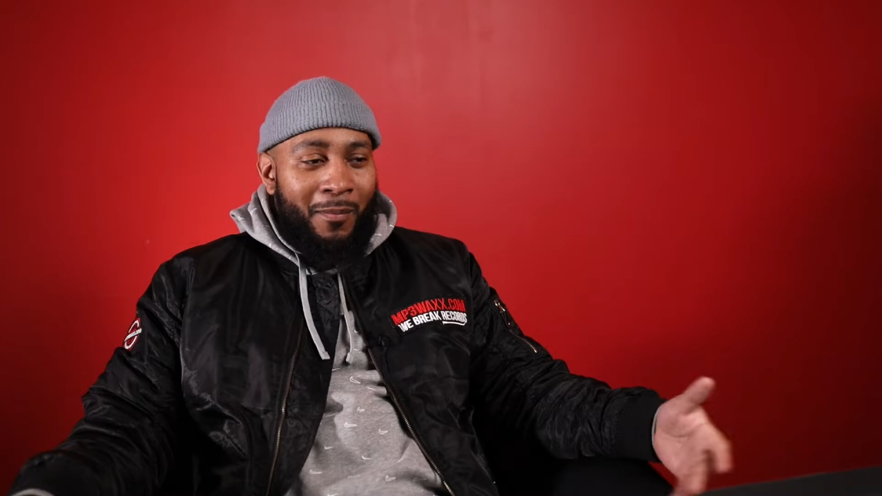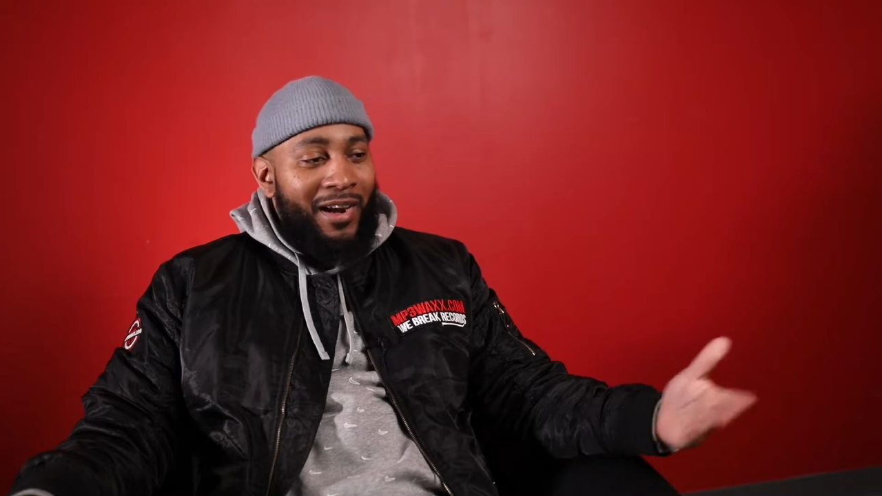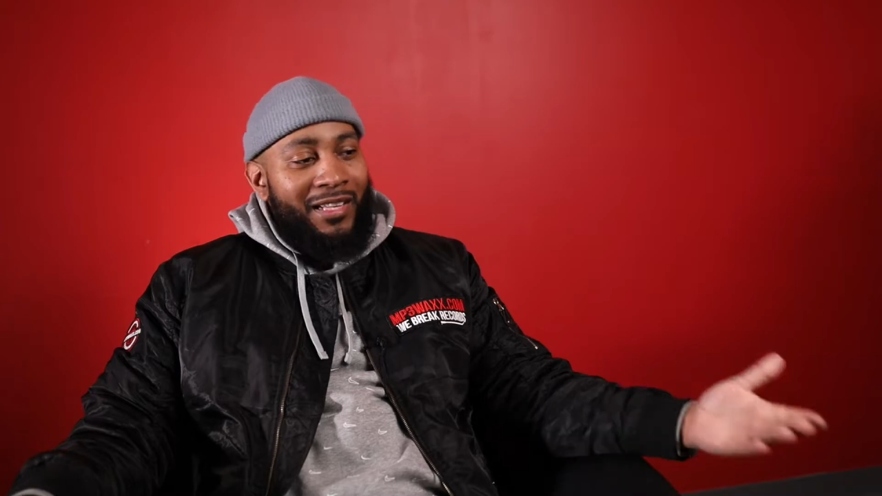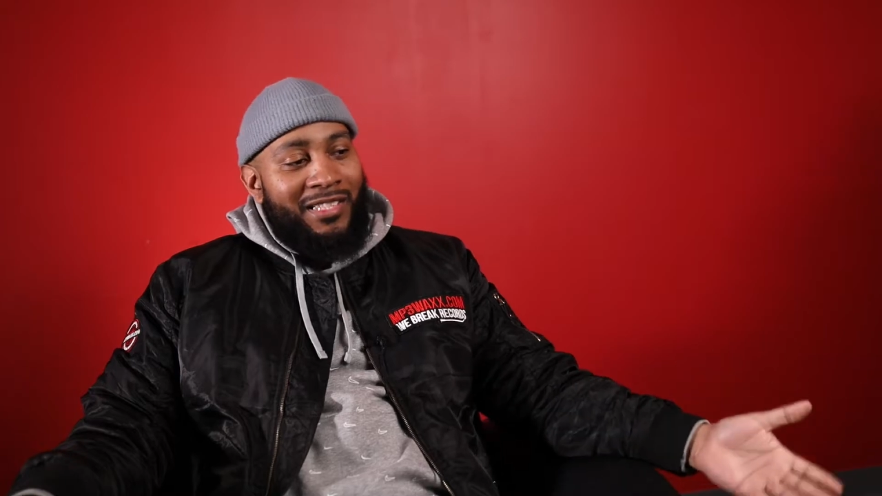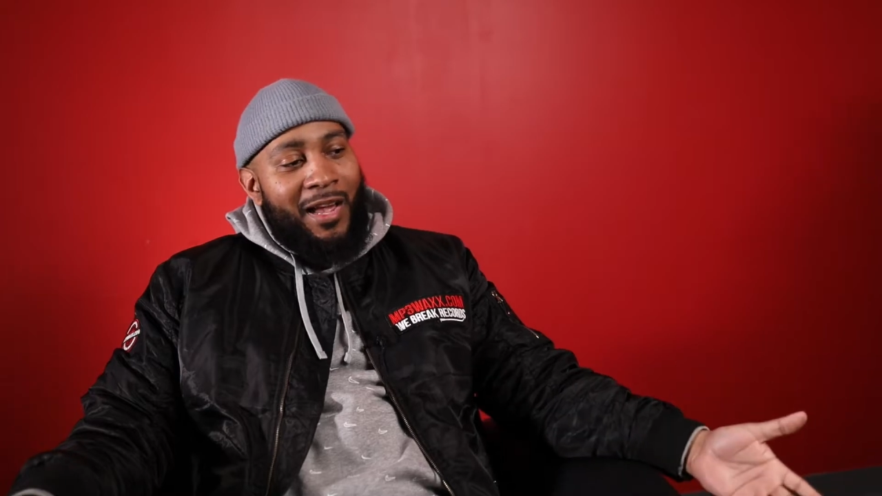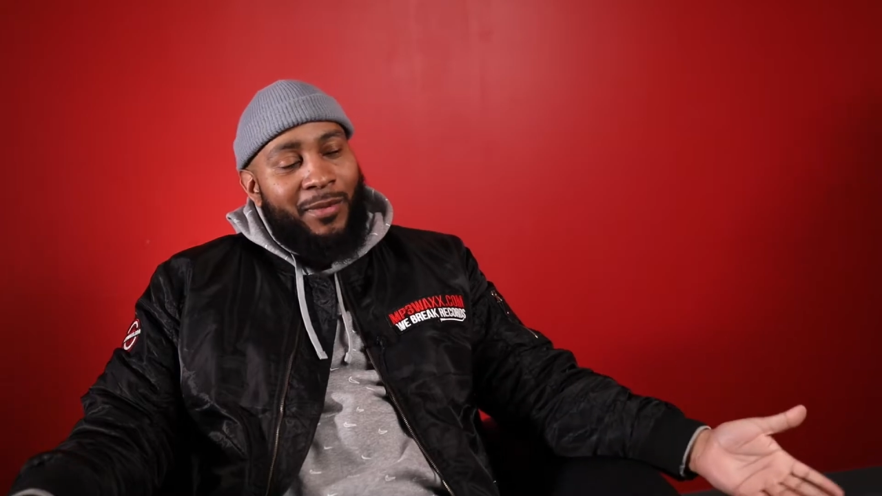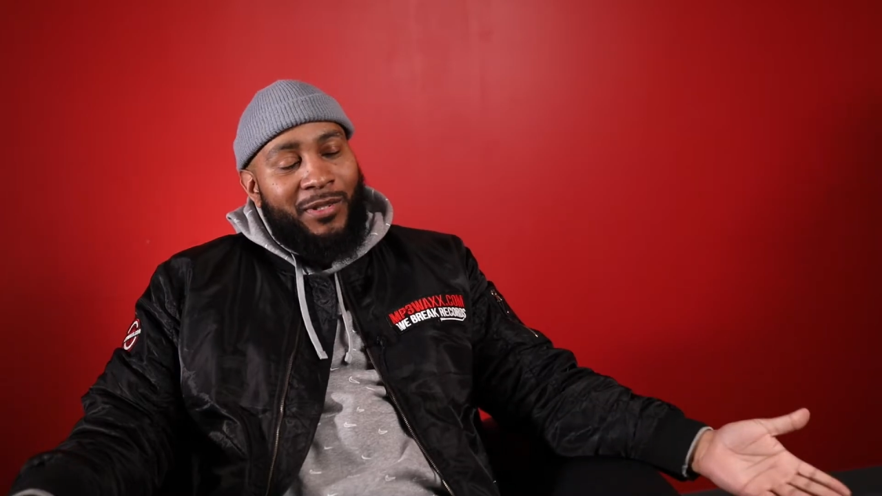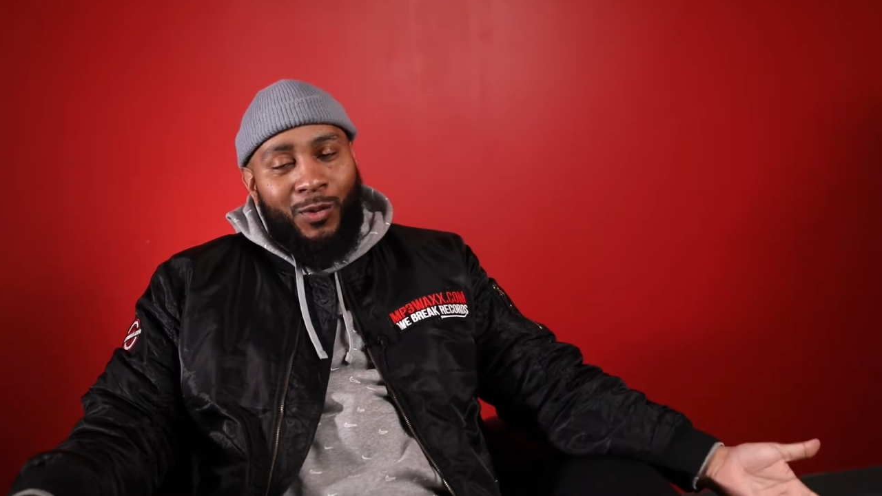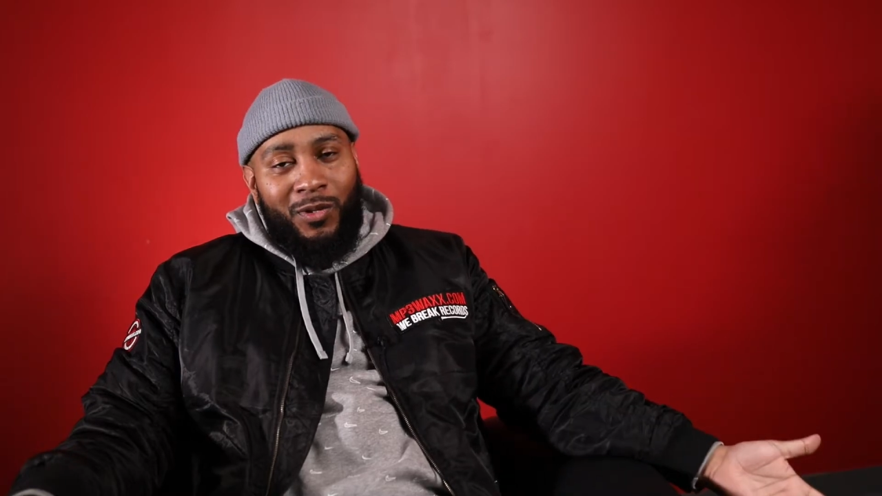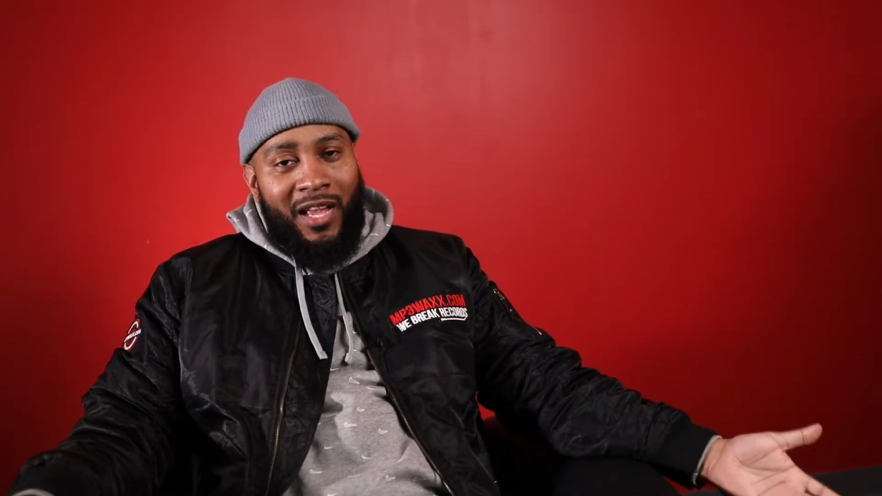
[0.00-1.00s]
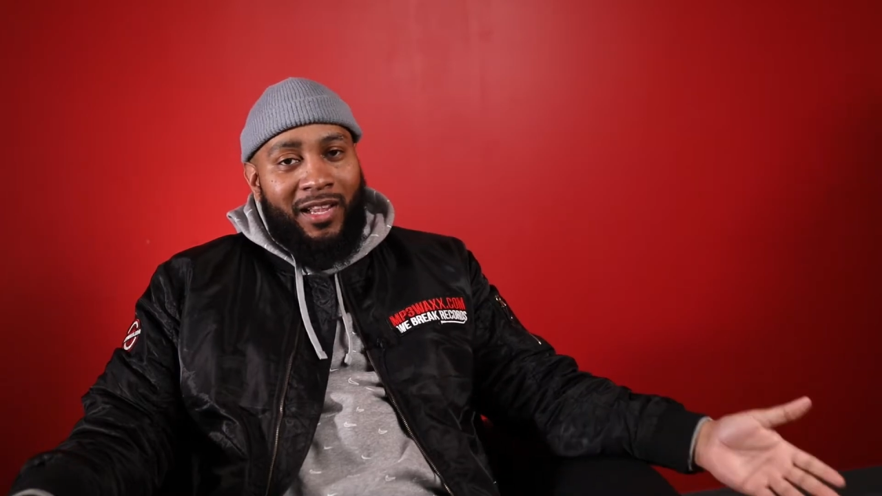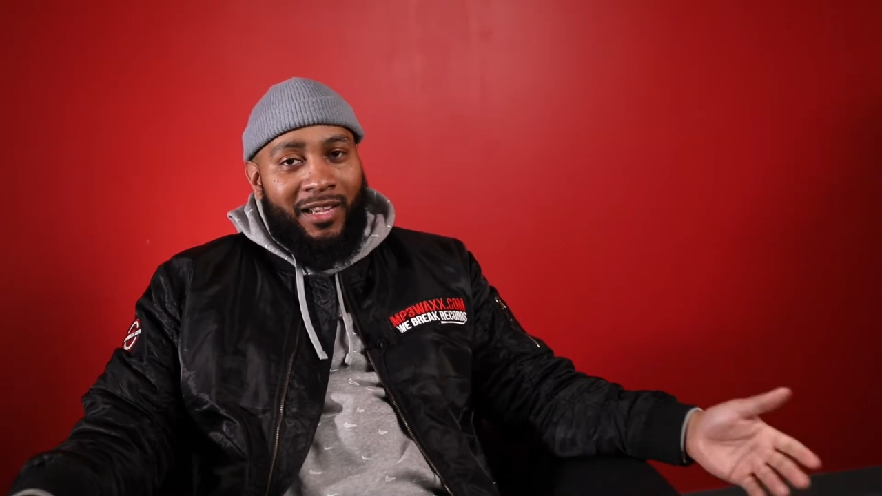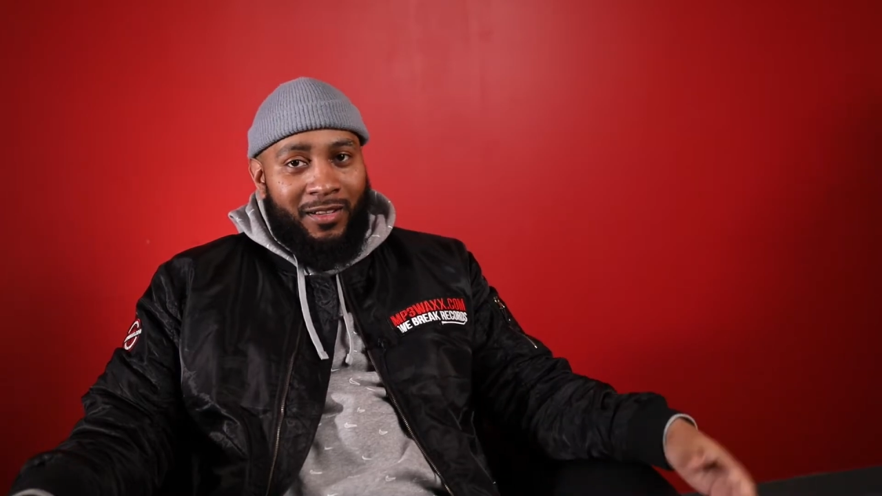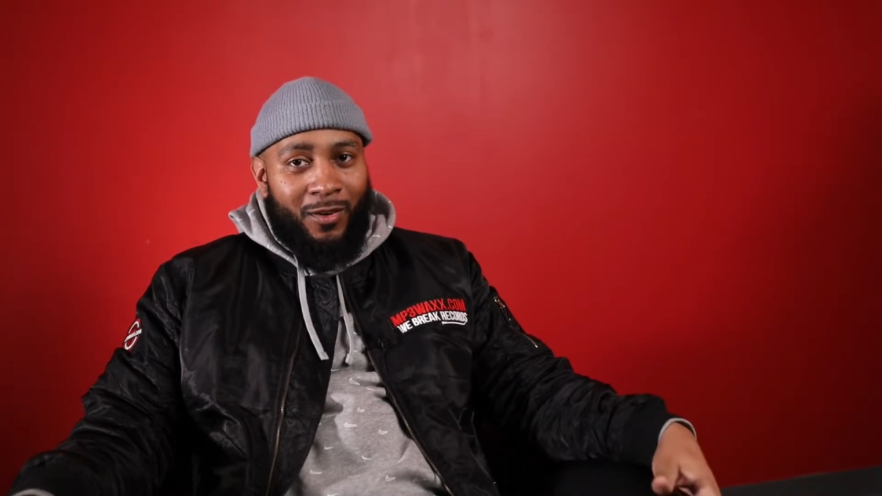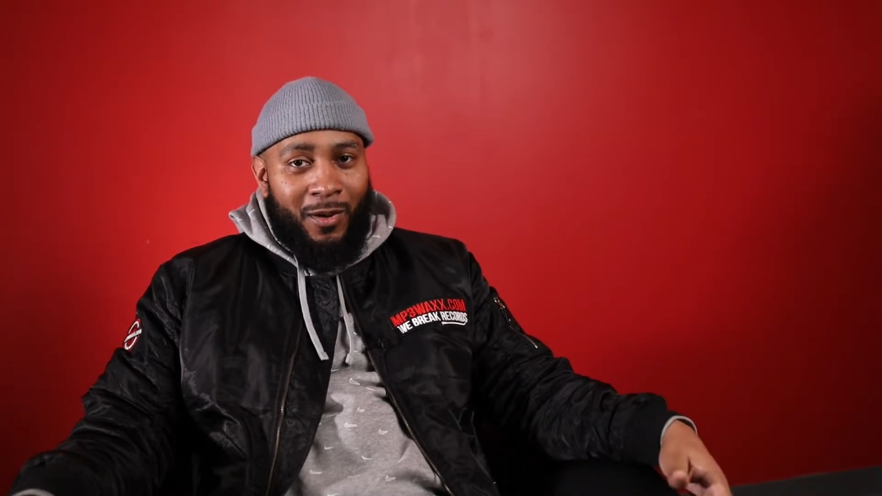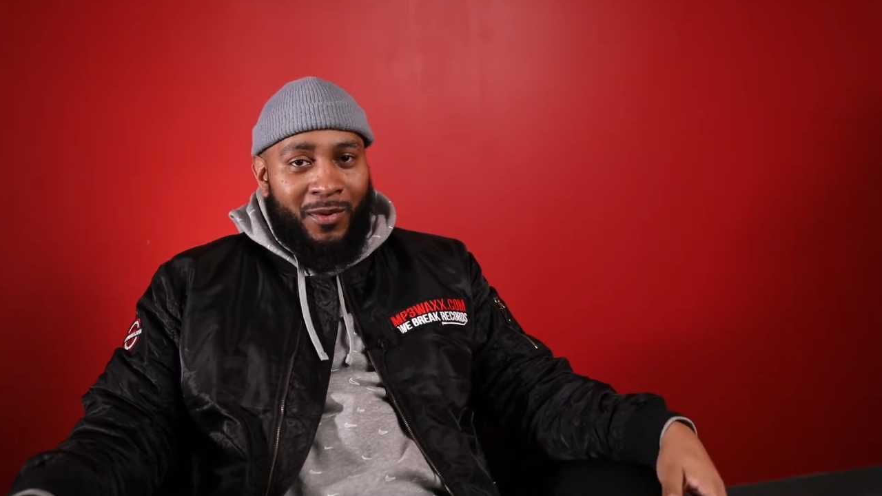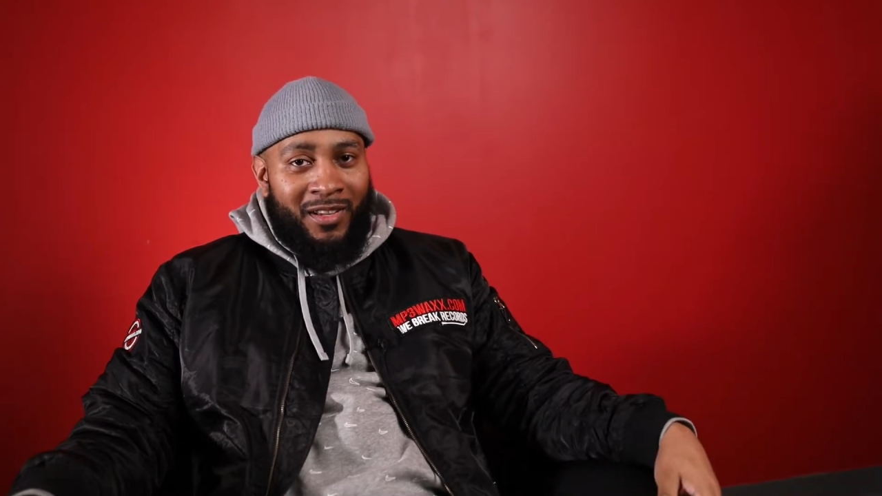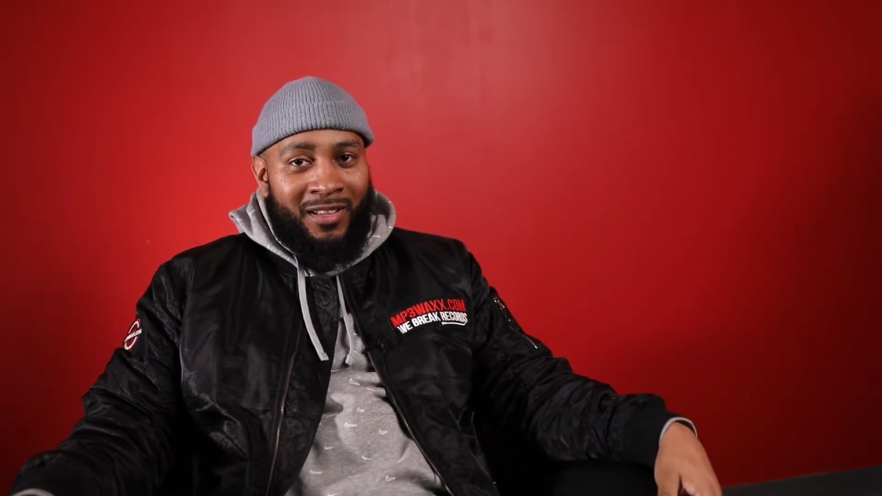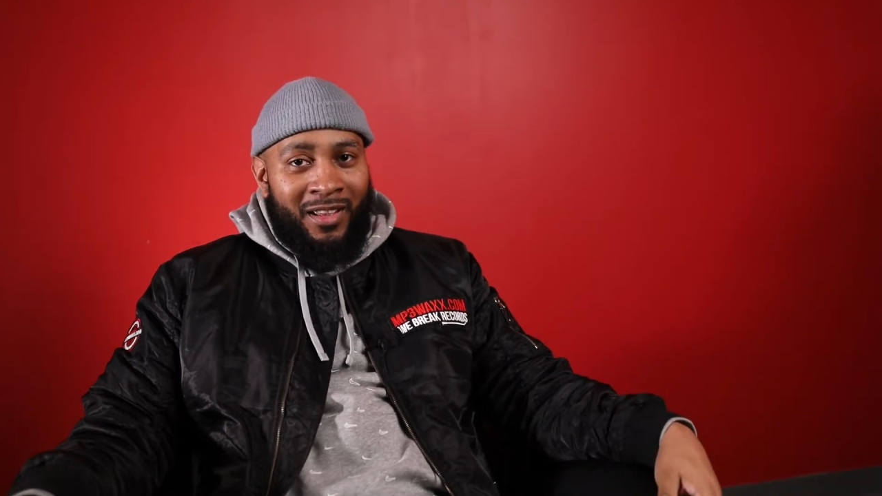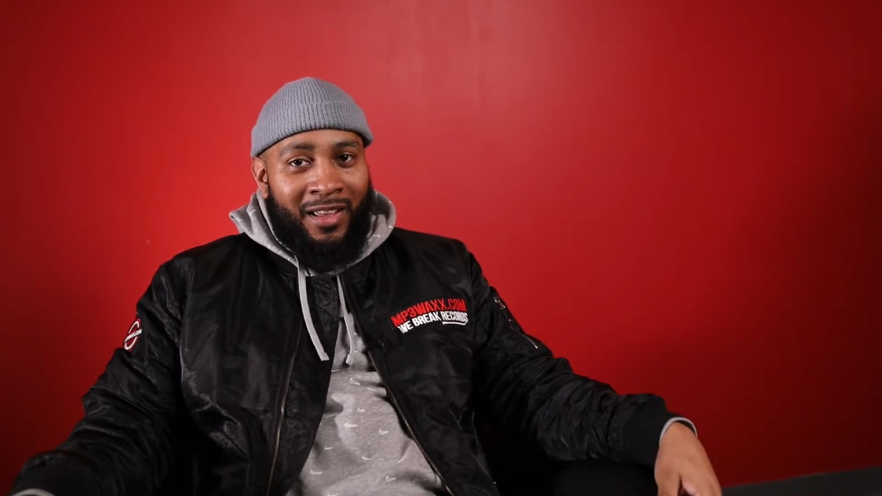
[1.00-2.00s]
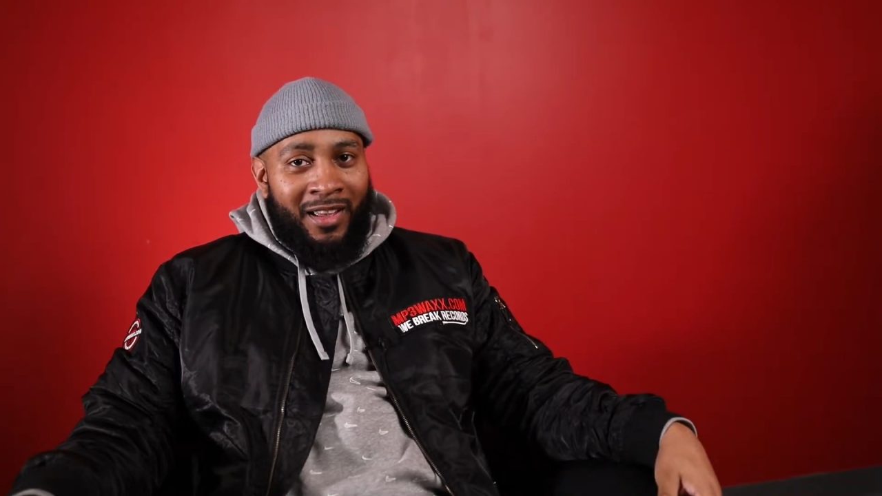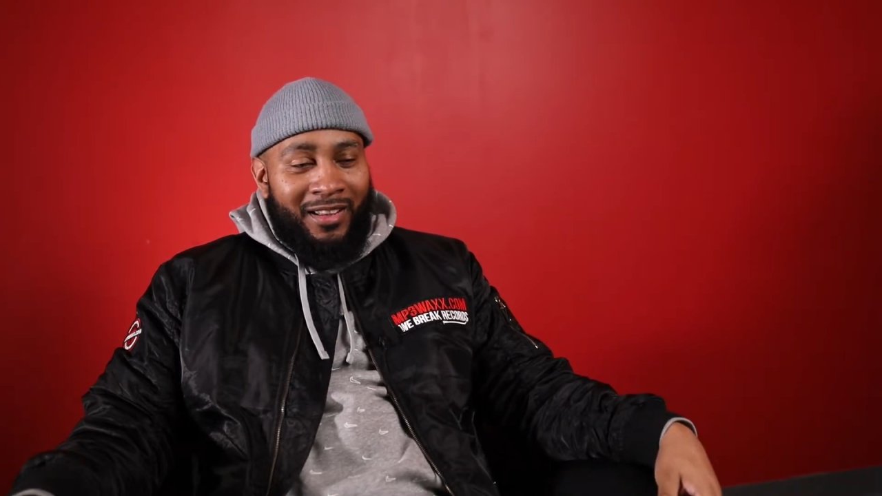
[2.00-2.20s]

By that time, it's too late. You know what I mean?